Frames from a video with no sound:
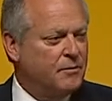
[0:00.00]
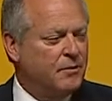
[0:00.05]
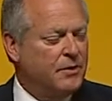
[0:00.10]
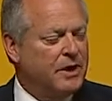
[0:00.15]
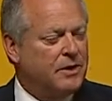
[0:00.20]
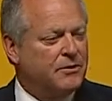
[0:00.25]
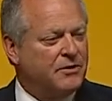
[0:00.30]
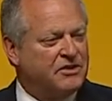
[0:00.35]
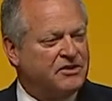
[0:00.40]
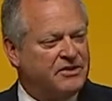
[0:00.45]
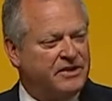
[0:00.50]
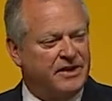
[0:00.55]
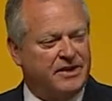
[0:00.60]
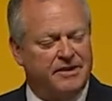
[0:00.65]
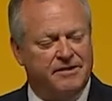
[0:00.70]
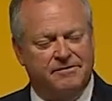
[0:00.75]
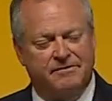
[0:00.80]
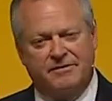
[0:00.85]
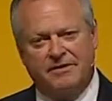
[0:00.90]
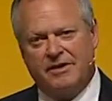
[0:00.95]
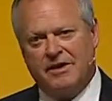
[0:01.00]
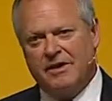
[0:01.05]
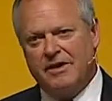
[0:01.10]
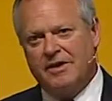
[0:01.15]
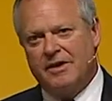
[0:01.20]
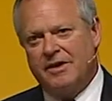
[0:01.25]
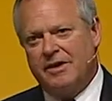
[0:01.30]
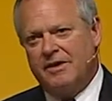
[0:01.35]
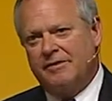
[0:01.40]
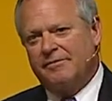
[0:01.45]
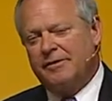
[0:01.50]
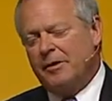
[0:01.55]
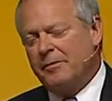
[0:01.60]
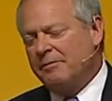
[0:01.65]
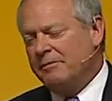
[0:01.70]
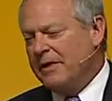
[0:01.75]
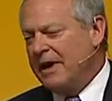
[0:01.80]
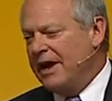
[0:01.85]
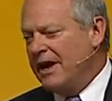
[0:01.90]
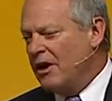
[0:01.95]
We received
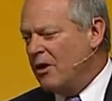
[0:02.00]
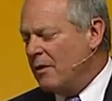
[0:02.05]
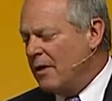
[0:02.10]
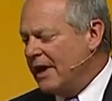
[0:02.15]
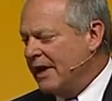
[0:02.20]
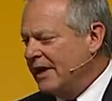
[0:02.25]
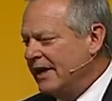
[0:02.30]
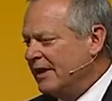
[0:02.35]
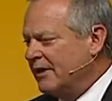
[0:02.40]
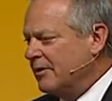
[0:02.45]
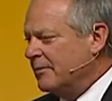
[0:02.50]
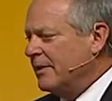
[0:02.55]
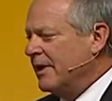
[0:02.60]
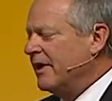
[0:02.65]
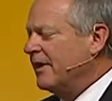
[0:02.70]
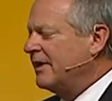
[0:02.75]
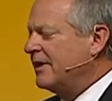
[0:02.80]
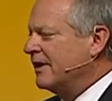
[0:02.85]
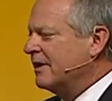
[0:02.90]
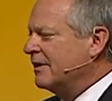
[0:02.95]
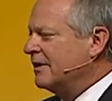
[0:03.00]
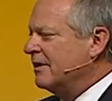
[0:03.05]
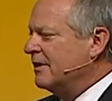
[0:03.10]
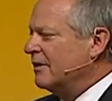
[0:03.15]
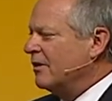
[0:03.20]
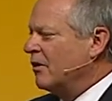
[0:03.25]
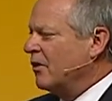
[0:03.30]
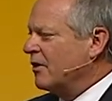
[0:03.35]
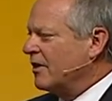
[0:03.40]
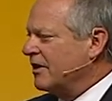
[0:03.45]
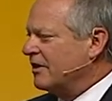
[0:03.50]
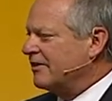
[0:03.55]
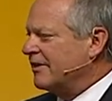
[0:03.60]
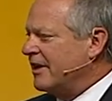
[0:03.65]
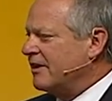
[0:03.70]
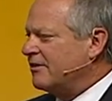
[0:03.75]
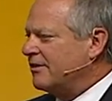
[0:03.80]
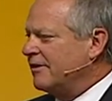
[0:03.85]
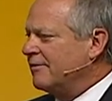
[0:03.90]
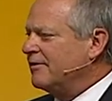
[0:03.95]
from AONE, the American
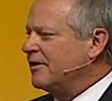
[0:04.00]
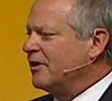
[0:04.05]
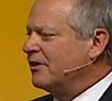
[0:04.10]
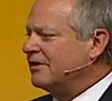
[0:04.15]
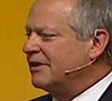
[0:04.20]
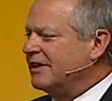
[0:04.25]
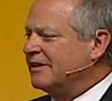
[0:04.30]
Organization of Nurse